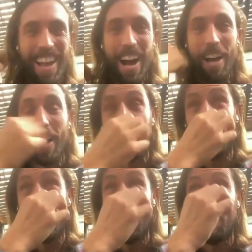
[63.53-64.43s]

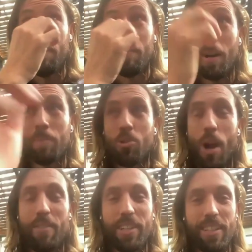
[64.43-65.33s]
Right now I'm
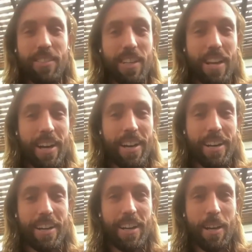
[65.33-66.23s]
traveling.
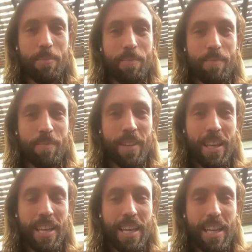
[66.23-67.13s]
I'm
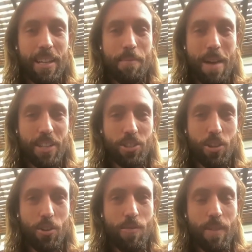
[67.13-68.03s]
in
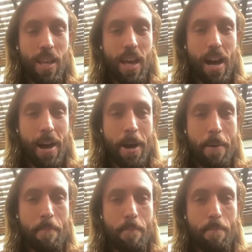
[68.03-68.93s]
Mexico.
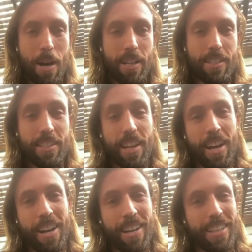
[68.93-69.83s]
But
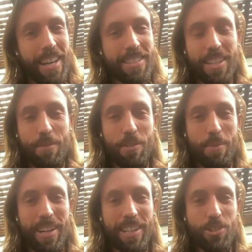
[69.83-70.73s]
it's time for
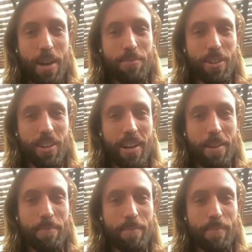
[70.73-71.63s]
my next chapter.
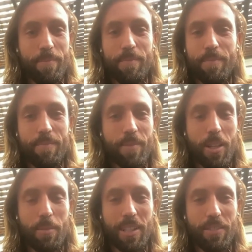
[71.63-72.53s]
I'm
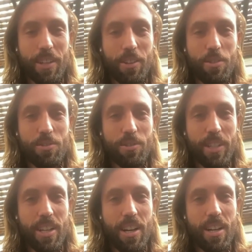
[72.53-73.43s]
going to be living in Costa
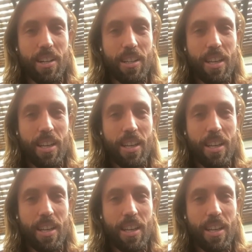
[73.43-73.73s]
Rica